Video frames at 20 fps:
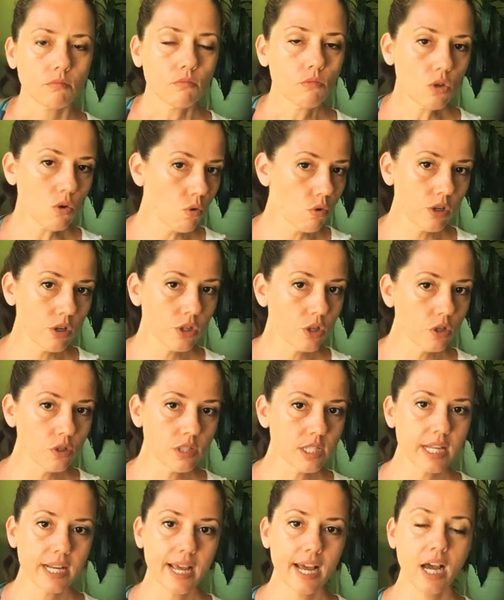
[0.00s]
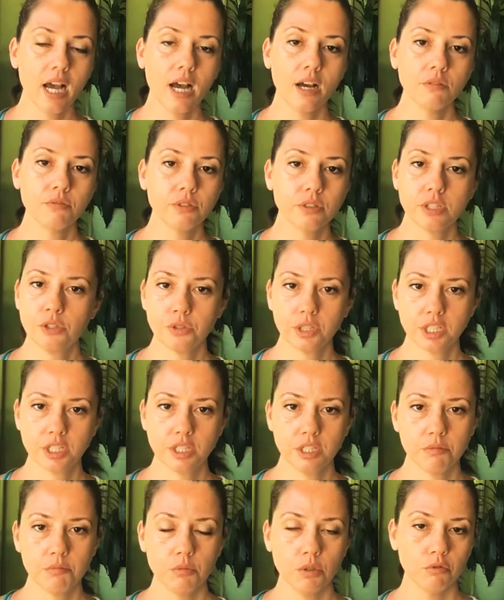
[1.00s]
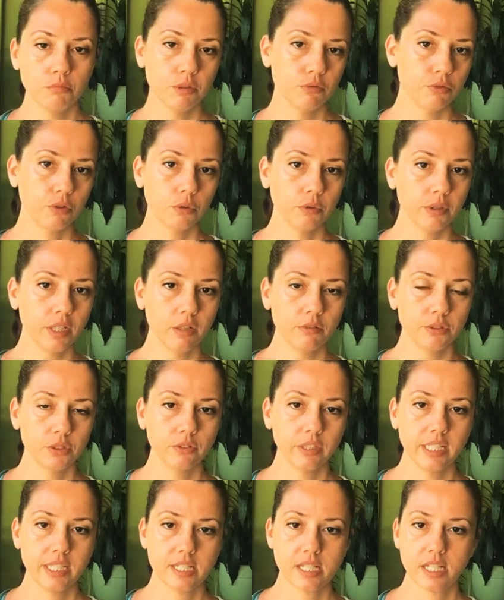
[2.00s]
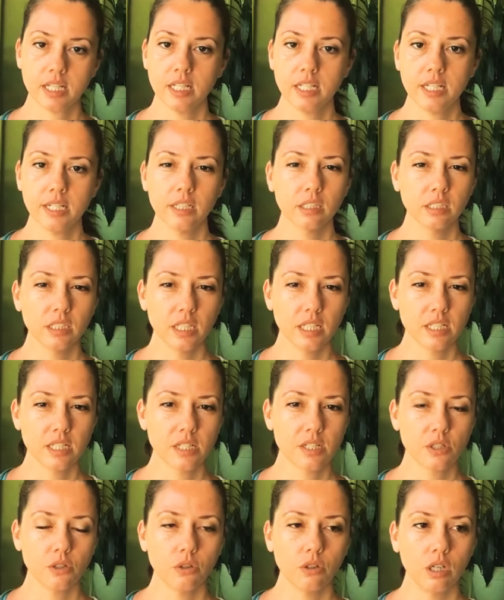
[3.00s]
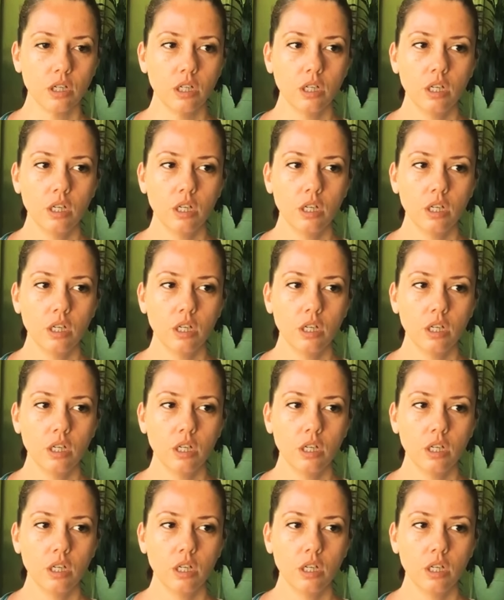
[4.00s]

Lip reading: or those that have restricted movement for whatever reason, illness or